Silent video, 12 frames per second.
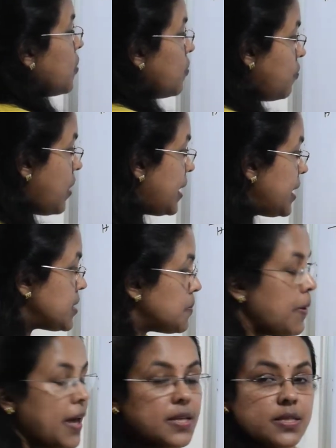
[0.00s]
What is
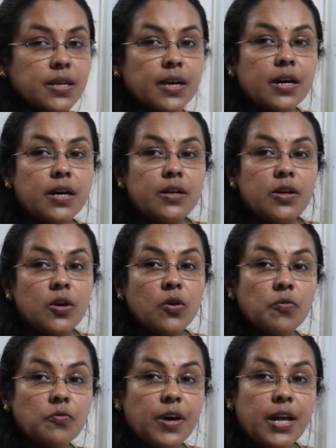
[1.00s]
base here?
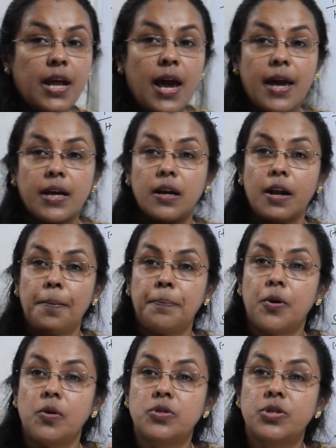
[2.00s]
When angle
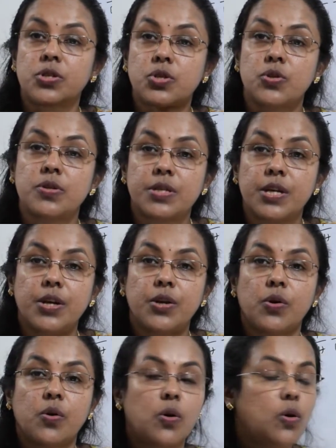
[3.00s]
approaches to
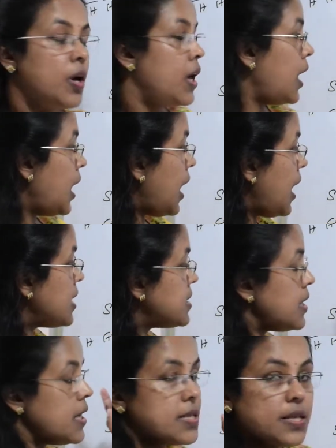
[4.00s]
0, AC
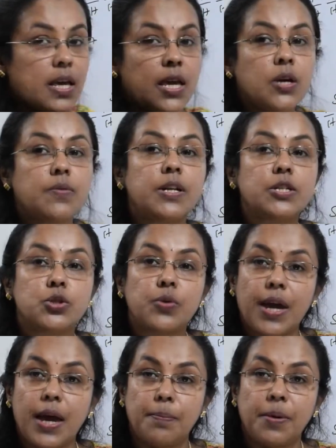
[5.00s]
is equal to
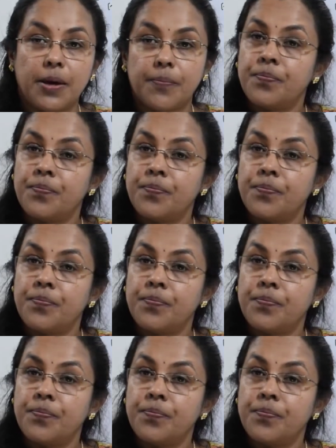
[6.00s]
AB.